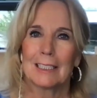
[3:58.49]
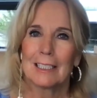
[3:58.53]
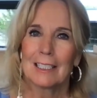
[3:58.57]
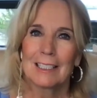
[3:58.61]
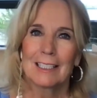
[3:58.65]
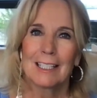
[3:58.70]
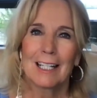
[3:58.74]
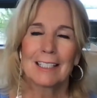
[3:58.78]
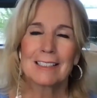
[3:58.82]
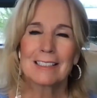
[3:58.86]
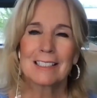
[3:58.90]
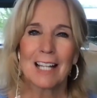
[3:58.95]
that's
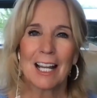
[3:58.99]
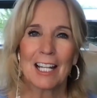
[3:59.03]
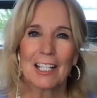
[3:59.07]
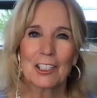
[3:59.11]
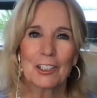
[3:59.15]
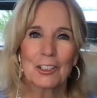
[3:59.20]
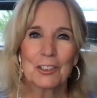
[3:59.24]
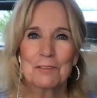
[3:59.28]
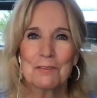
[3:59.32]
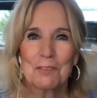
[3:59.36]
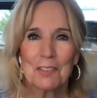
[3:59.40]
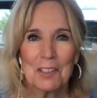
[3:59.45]
not a
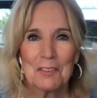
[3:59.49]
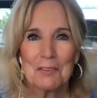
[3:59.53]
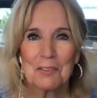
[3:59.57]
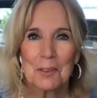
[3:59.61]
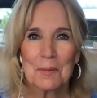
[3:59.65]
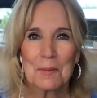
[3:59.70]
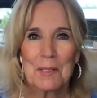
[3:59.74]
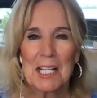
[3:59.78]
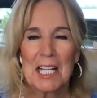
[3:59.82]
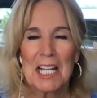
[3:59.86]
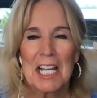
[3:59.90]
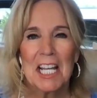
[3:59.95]
good fit for
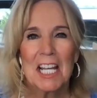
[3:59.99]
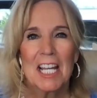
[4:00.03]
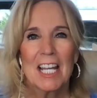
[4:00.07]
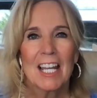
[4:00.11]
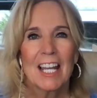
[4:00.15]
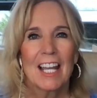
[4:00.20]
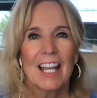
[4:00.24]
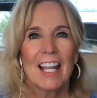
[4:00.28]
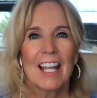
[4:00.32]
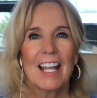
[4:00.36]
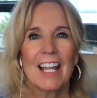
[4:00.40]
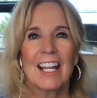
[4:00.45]
me.
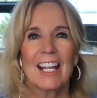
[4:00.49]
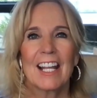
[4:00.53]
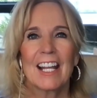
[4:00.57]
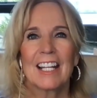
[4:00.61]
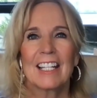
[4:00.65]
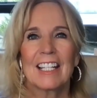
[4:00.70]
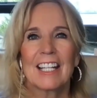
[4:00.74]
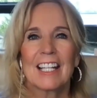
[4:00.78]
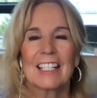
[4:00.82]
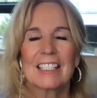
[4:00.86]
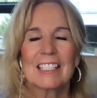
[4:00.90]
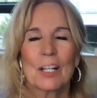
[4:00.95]

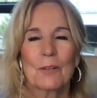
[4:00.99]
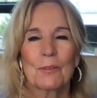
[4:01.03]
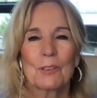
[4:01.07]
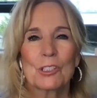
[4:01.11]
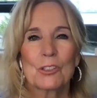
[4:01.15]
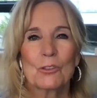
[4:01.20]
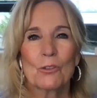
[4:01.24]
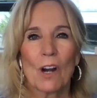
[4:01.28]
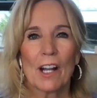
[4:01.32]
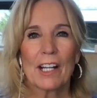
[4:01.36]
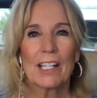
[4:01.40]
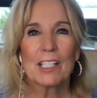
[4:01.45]
And as I
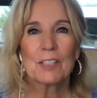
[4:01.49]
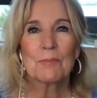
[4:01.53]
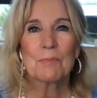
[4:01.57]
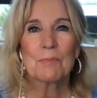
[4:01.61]
was writing